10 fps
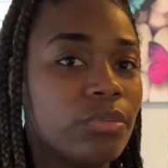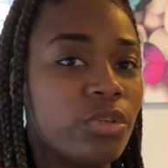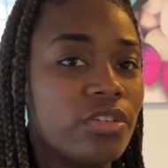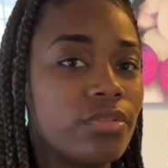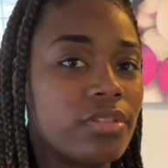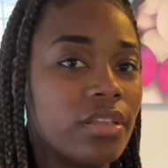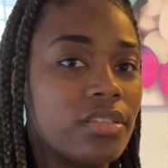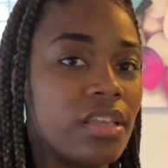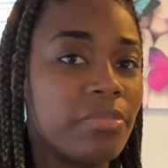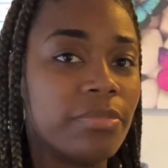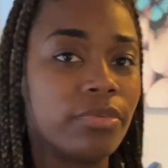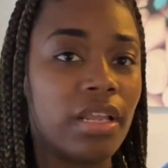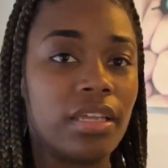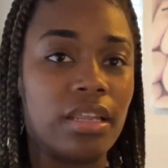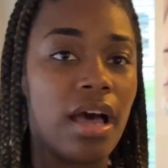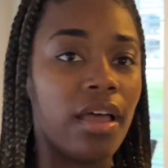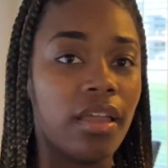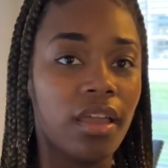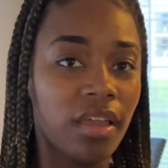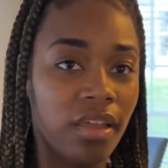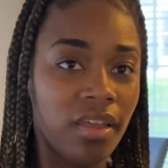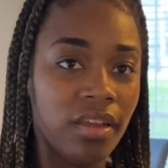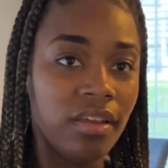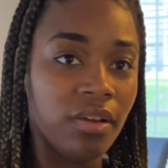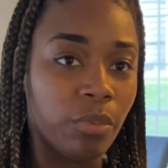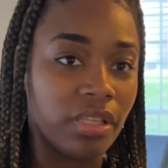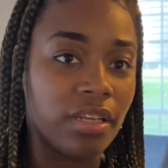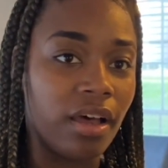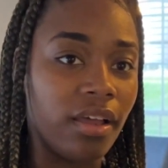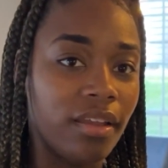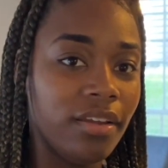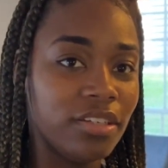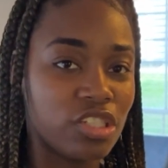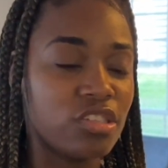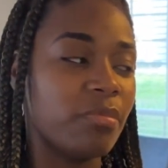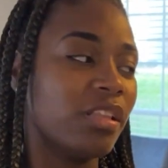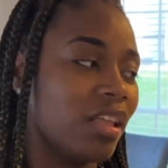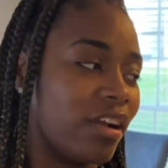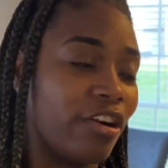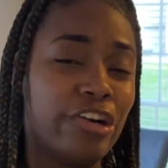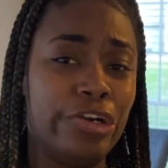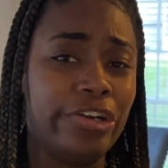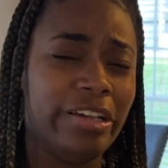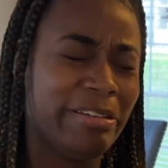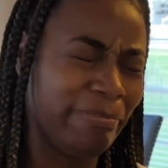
what are those things that people like die? Oh, uh, urn. An like urn, urn.